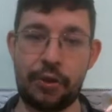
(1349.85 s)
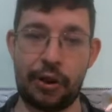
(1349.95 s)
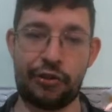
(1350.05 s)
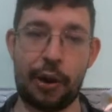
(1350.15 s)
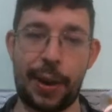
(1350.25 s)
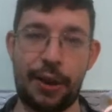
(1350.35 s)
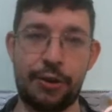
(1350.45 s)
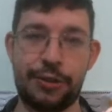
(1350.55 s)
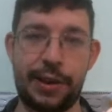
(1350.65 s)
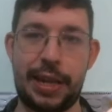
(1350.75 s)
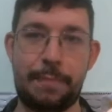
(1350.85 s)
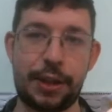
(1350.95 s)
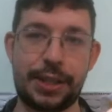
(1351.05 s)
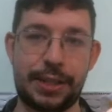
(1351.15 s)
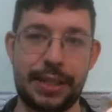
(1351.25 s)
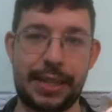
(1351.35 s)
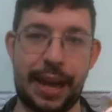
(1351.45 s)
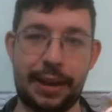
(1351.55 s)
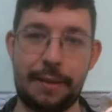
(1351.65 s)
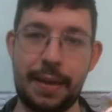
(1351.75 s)
showing who is really boss in this
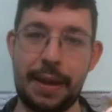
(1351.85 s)
kingdom.